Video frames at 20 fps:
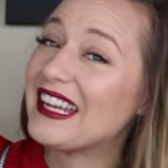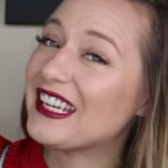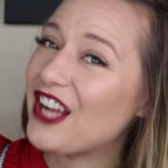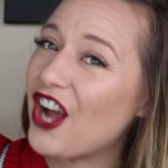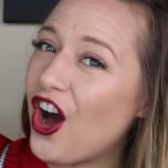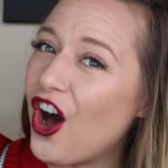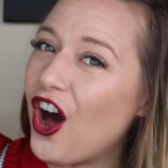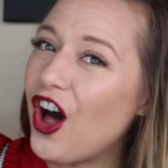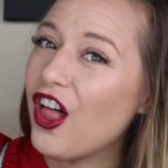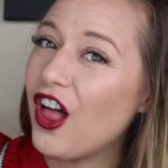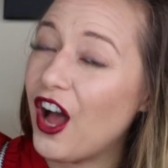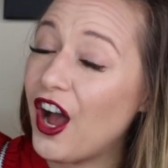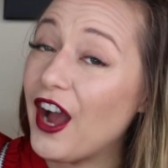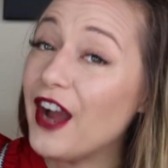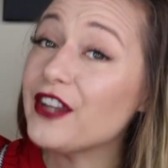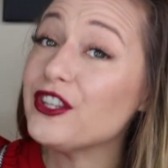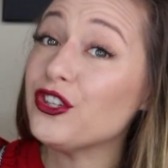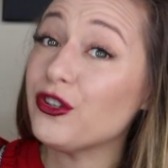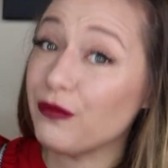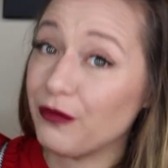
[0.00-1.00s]
And call
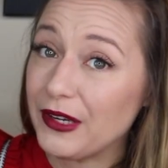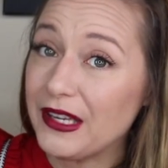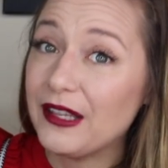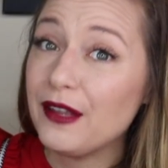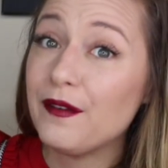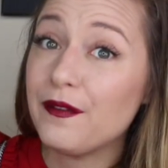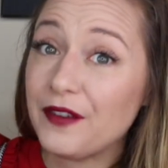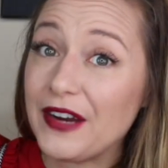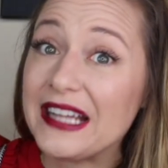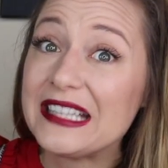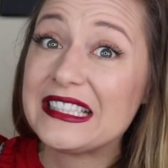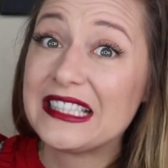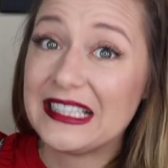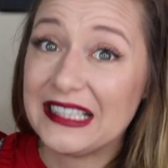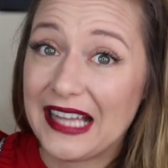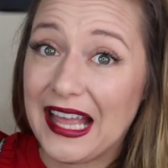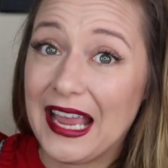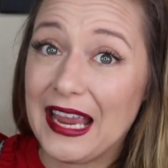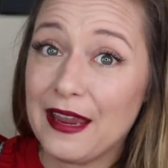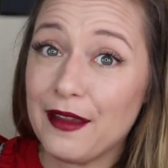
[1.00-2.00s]
on your real friends in
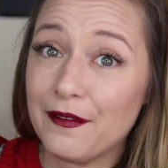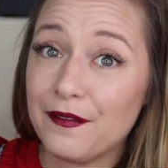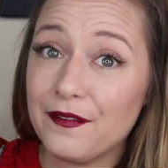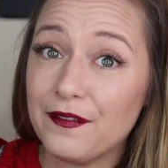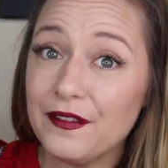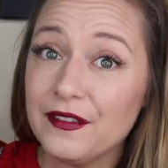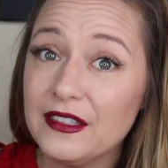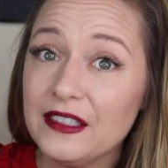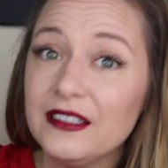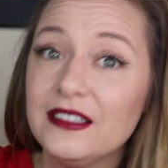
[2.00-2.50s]
life.